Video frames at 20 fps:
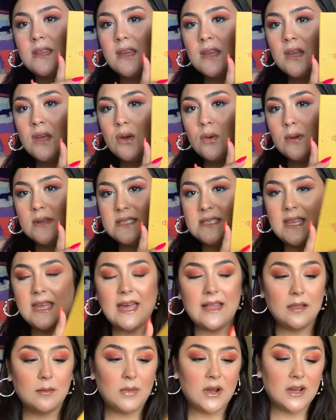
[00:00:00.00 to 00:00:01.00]
was the
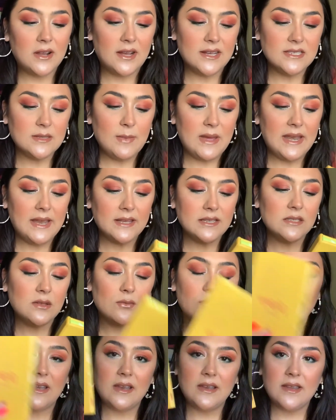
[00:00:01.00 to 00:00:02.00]
Alamar Cosmetics
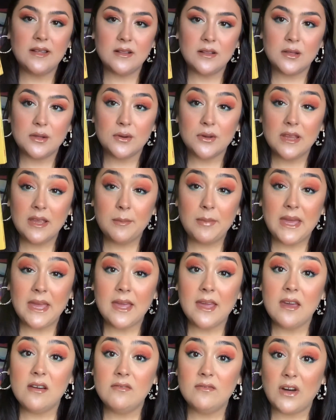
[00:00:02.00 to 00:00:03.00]
Reina del
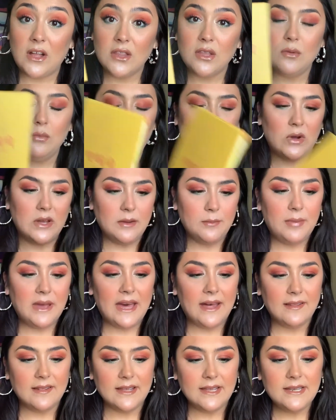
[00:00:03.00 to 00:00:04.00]
Caribe Volume 1
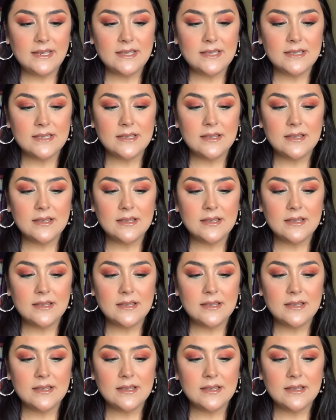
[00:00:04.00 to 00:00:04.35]
palette.